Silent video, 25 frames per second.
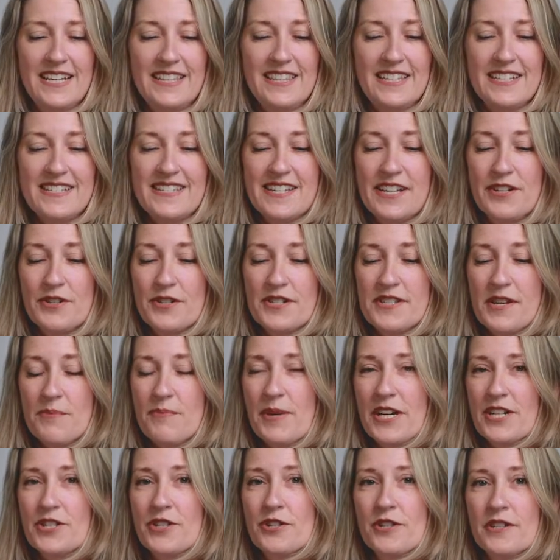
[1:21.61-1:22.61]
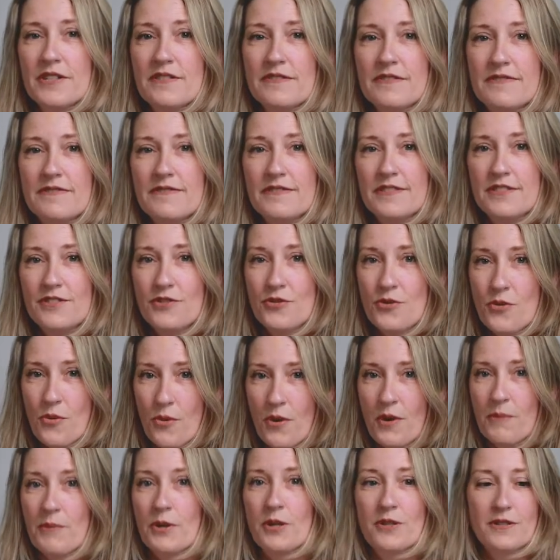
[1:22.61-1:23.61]
This here is a picture of
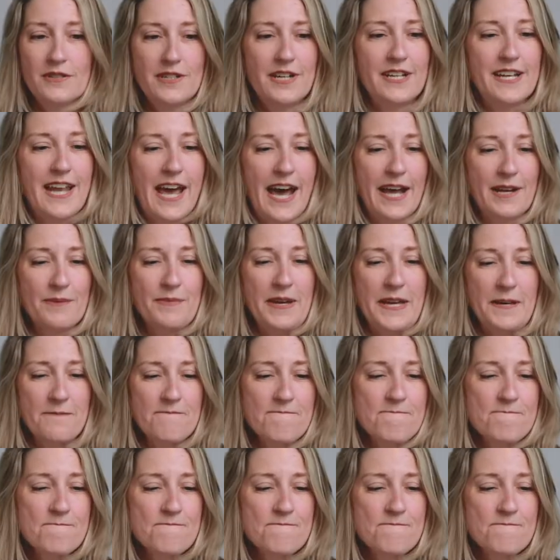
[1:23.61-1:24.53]
normal anatomy.